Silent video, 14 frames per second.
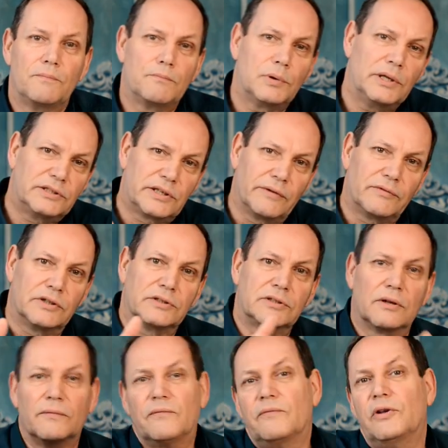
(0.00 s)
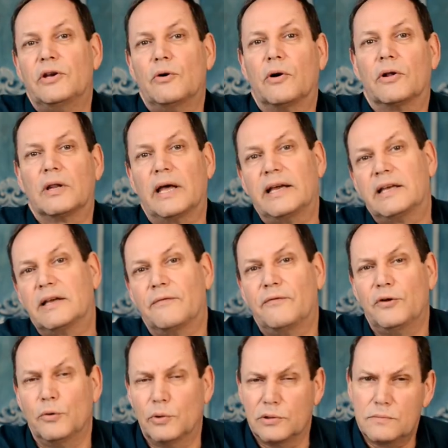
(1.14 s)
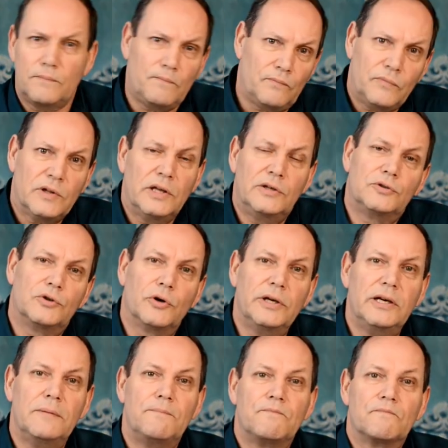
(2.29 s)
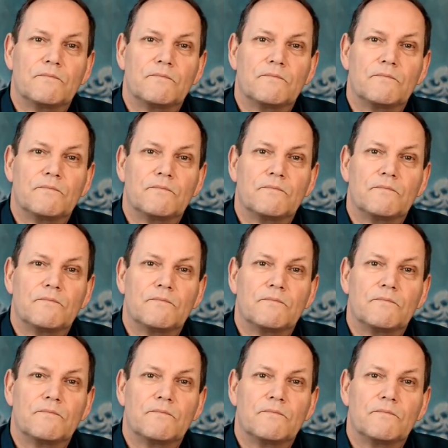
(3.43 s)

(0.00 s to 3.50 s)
Please give this video a like if you enjoyed it.